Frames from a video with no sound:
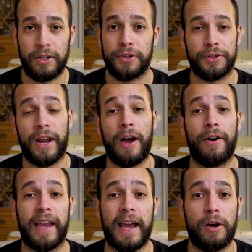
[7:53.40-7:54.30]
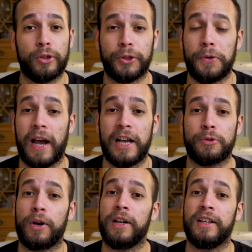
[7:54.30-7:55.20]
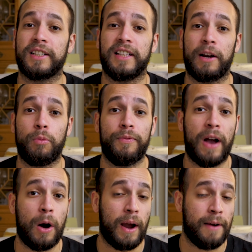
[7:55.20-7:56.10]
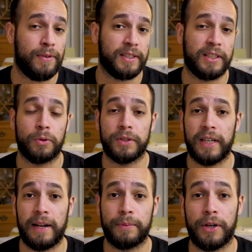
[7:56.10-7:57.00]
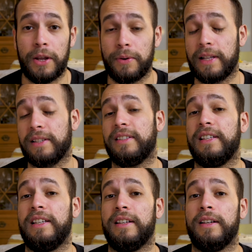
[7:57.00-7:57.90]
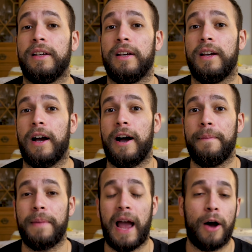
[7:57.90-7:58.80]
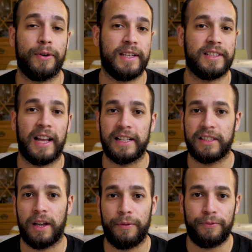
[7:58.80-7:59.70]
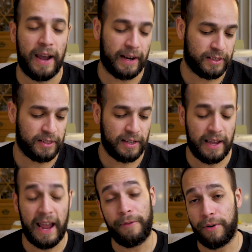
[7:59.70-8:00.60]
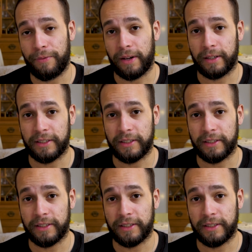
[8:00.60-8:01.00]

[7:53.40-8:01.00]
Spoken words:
So now again, I'll show you guys what it looks like without every single setup so that you can see how these lights affect everything